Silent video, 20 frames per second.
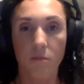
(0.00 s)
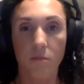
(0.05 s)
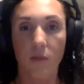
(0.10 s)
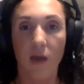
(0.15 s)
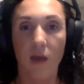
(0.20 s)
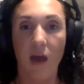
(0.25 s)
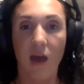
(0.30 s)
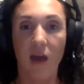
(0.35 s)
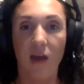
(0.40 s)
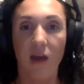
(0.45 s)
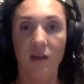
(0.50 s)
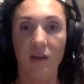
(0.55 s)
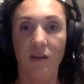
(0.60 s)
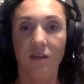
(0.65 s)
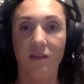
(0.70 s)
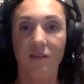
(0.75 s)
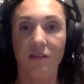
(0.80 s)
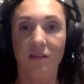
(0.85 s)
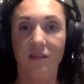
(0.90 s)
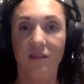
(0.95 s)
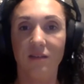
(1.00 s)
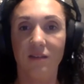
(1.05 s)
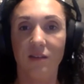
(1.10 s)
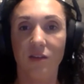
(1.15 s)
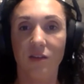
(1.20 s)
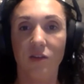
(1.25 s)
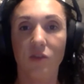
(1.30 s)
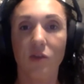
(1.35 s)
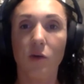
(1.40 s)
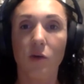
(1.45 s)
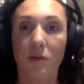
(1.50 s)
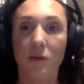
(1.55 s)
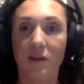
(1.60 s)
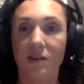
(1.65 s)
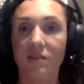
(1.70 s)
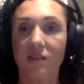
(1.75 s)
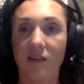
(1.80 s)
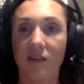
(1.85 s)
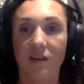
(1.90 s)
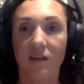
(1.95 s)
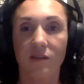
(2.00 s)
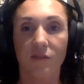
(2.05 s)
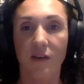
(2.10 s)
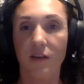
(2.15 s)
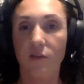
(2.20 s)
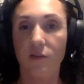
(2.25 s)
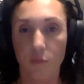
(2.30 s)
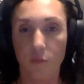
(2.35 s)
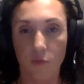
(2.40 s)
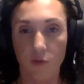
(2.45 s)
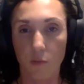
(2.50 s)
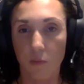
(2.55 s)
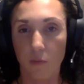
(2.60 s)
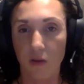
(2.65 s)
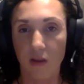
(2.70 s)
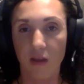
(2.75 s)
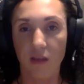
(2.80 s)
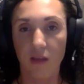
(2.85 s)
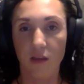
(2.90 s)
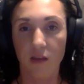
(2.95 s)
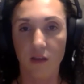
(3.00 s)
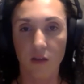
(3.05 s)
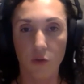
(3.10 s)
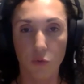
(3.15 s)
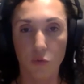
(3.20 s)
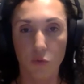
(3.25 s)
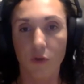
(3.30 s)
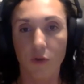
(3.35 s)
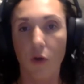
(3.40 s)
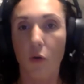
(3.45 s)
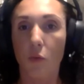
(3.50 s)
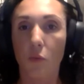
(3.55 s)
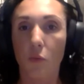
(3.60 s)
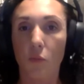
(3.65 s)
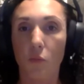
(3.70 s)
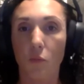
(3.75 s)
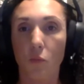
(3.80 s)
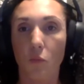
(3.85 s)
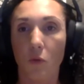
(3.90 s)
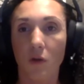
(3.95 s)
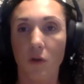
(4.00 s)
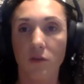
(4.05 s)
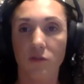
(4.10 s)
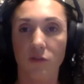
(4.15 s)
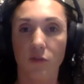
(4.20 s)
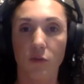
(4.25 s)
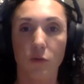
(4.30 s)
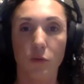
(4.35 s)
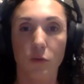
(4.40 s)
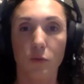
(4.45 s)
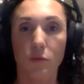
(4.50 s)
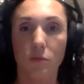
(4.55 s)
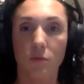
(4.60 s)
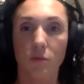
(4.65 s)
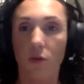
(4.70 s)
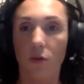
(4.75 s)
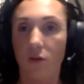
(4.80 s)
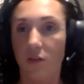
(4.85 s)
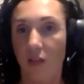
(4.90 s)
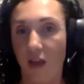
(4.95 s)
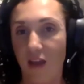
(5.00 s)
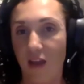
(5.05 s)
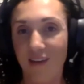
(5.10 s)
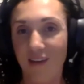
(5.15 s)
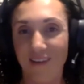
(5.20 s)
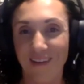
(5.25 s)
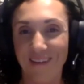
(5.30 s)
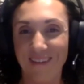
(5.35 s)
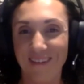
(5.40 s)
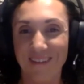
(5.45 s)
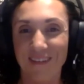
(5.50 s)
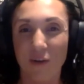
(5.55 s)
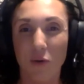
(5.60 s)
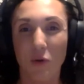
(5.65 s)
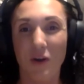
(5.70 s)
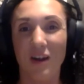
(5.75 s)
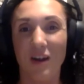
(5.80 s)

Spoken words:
and you don't want to take advice from somebody that you don't want to look like. Or